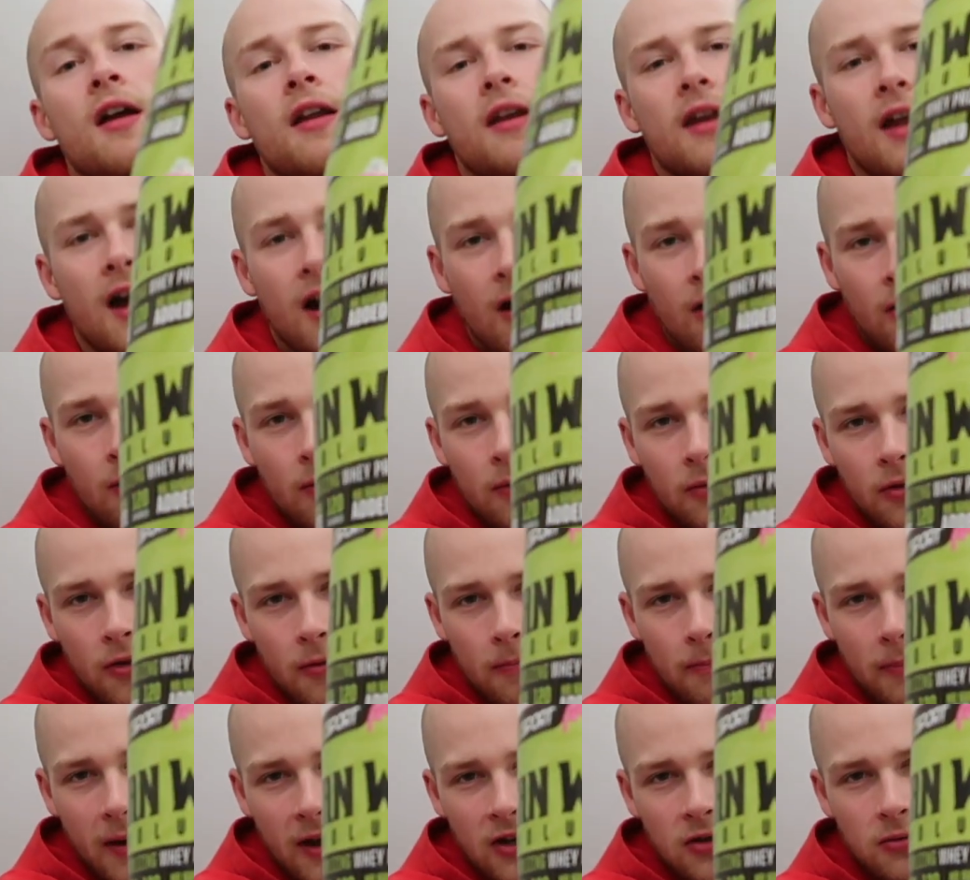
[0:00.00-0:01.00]
Now,
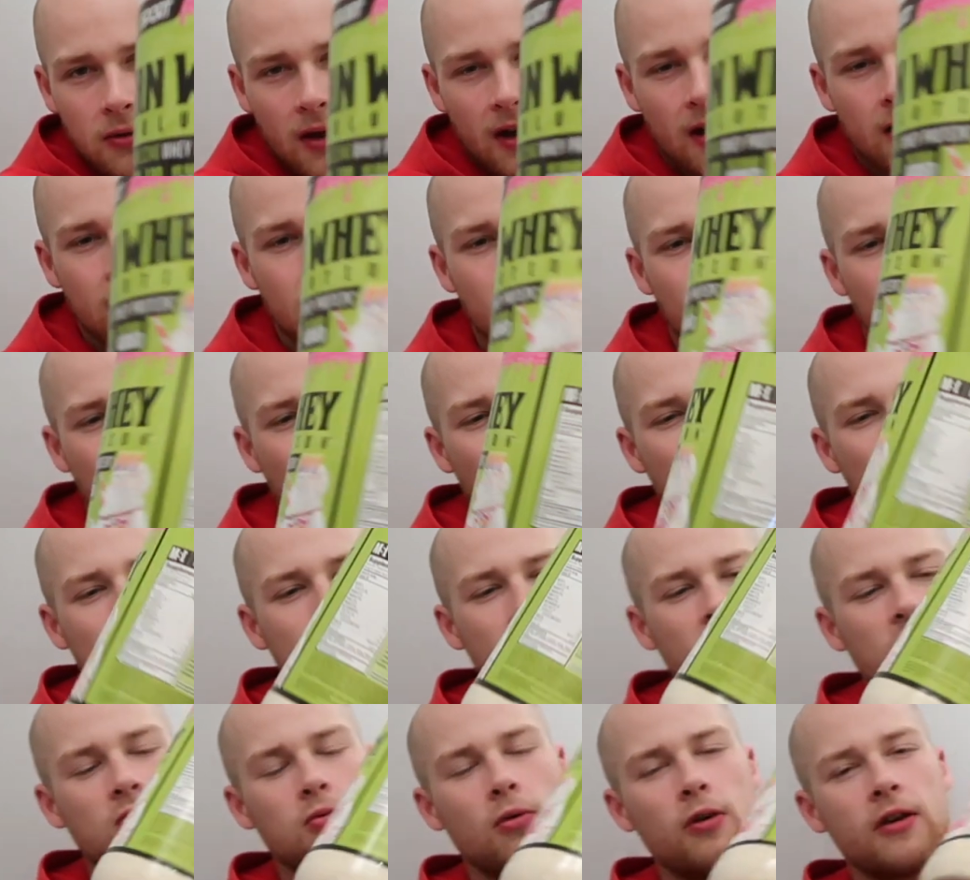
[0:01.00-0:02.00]
the best way I can
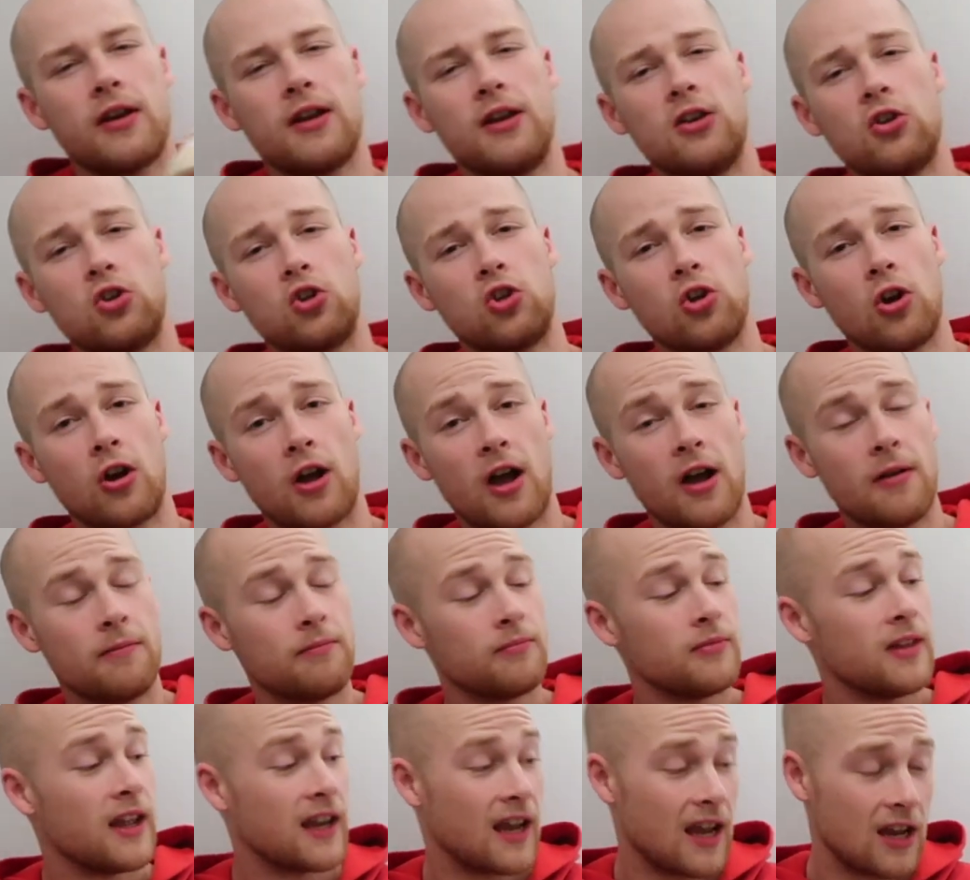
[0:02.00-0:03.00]
describe this one is
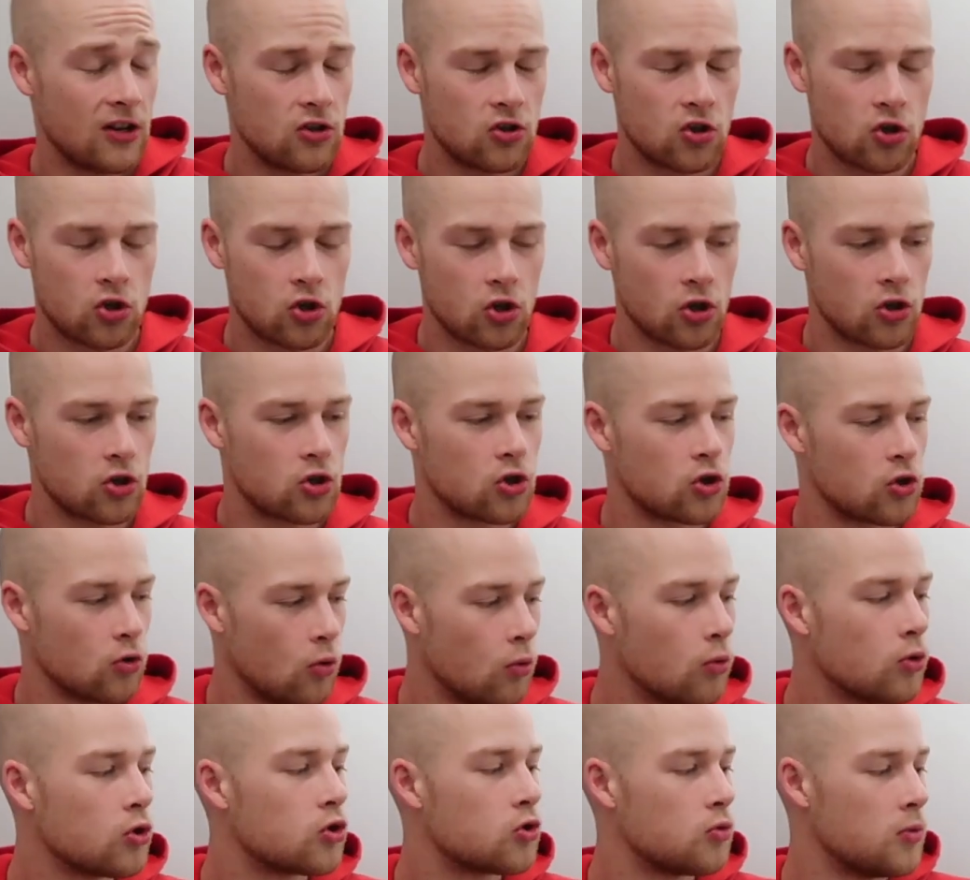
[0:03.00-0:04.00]
sugar. Like, it's just
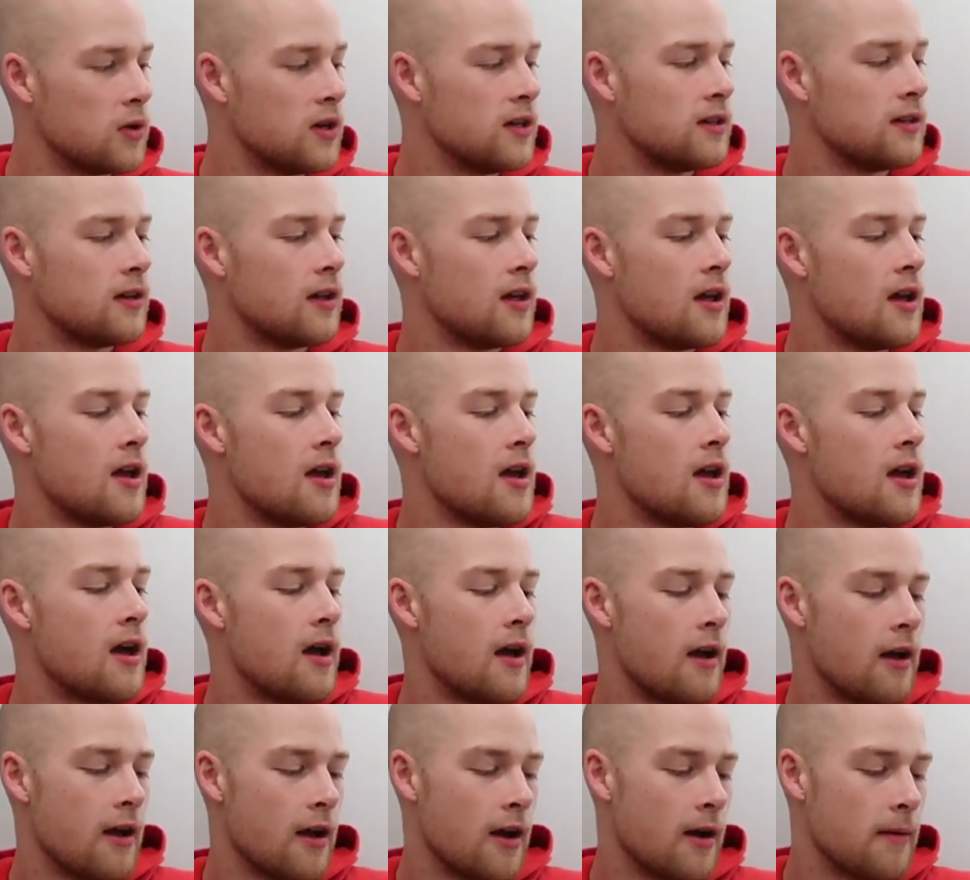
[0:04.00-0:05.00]
so sweet.
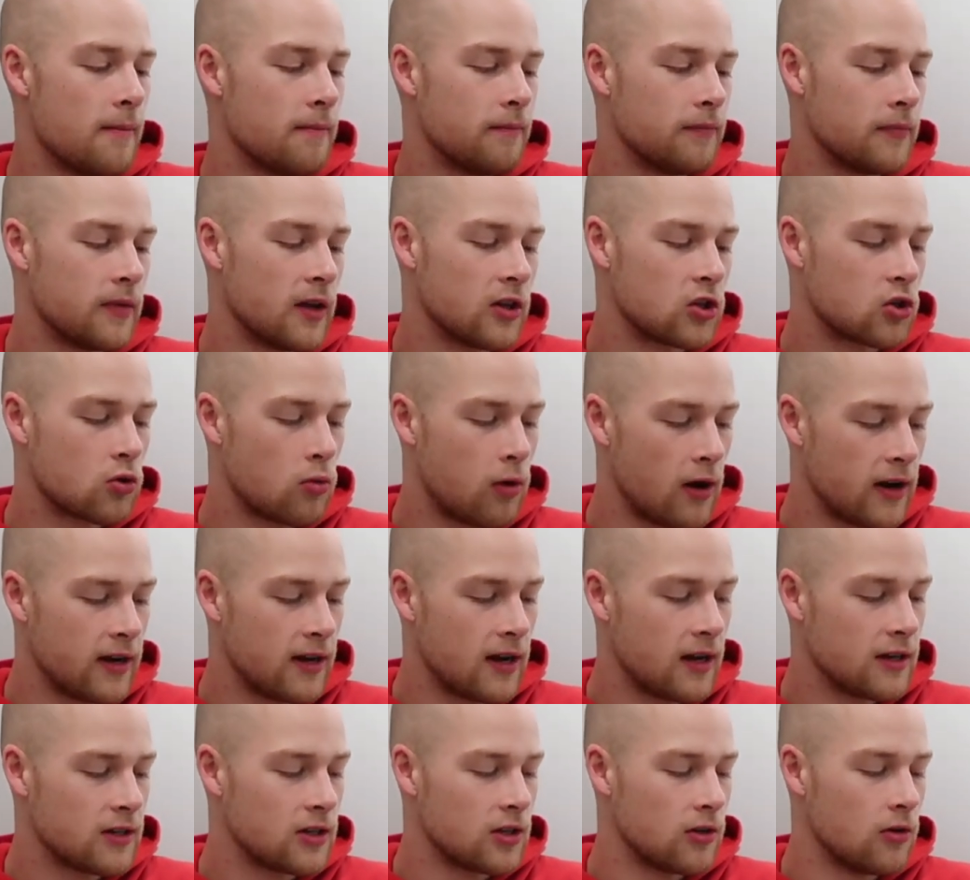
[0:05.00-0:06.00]
It's
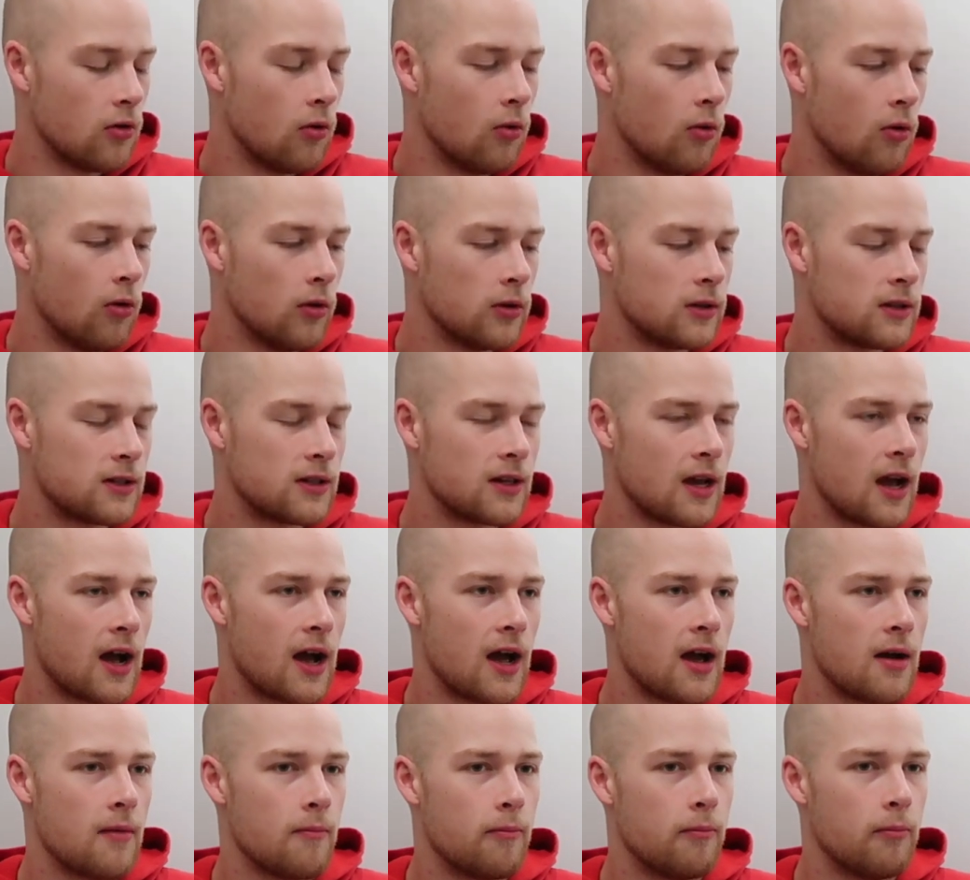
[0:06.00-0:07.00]
quite nice in oats,
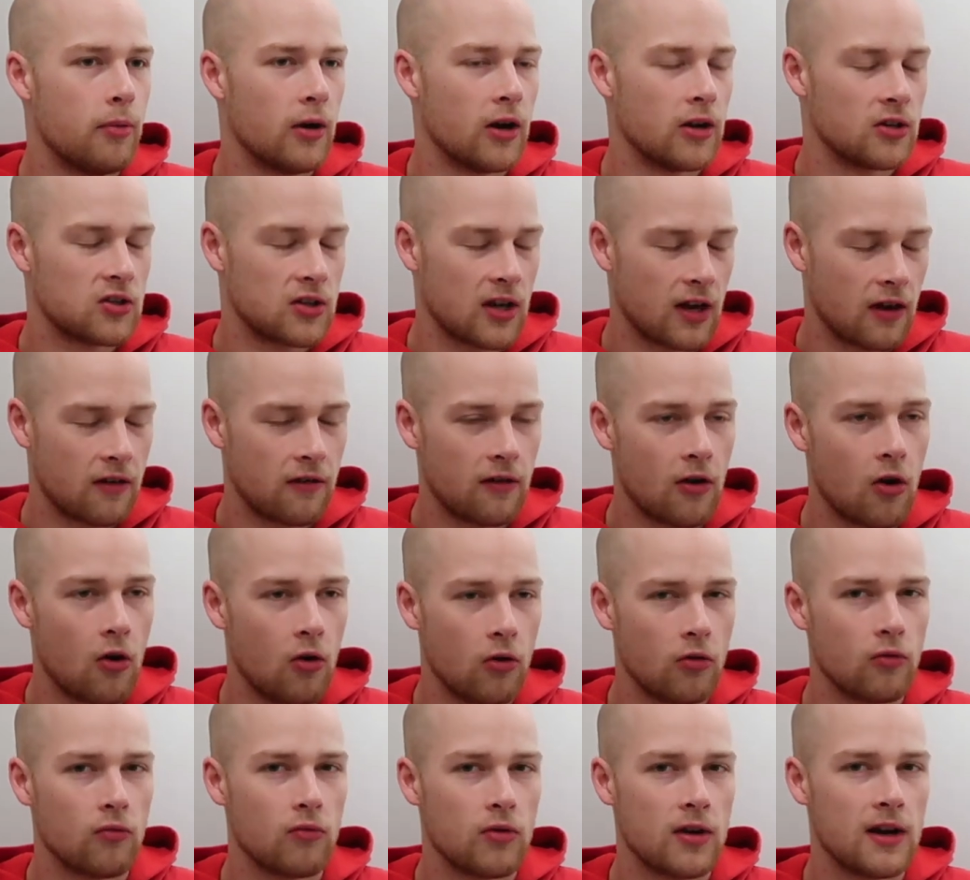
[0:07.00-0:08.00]
but it's like
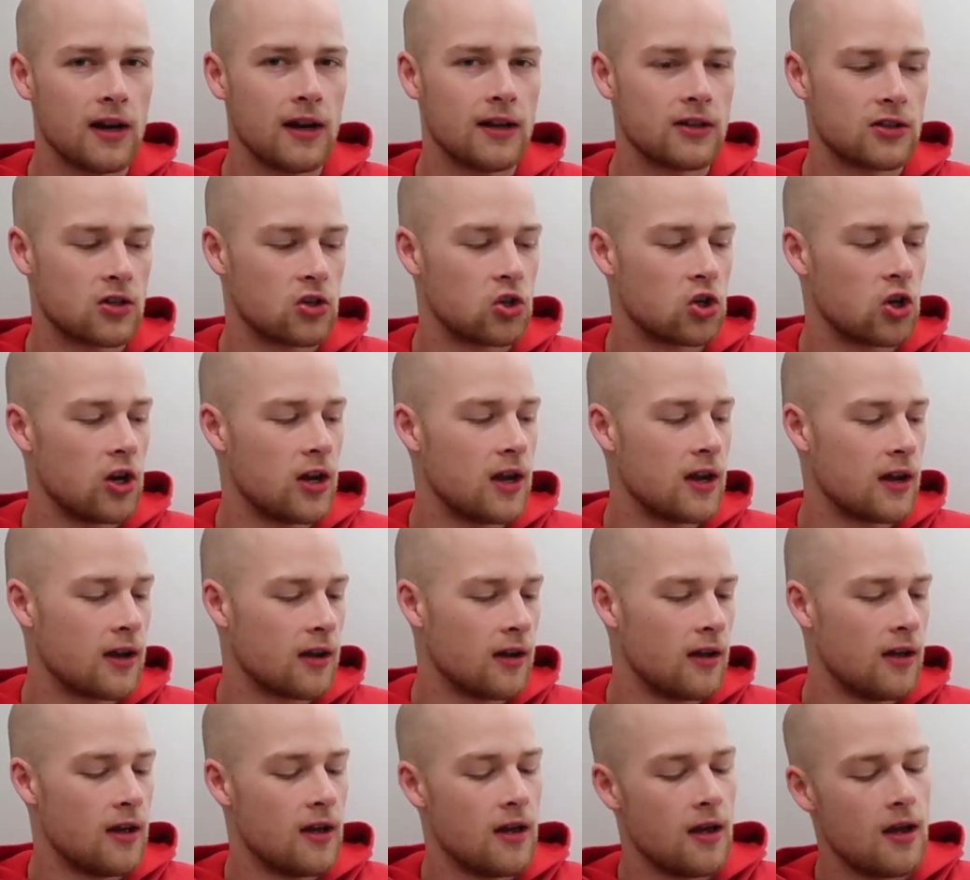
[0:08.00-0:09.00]
unreal as a
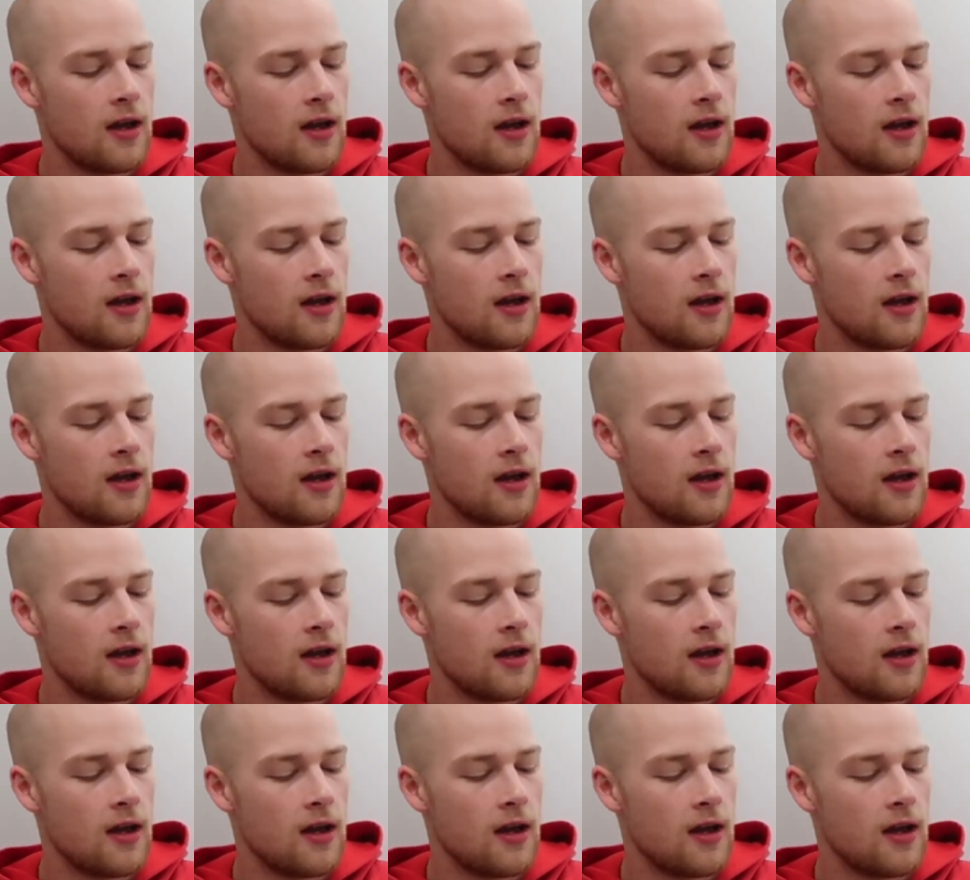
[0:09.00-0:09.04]
shake.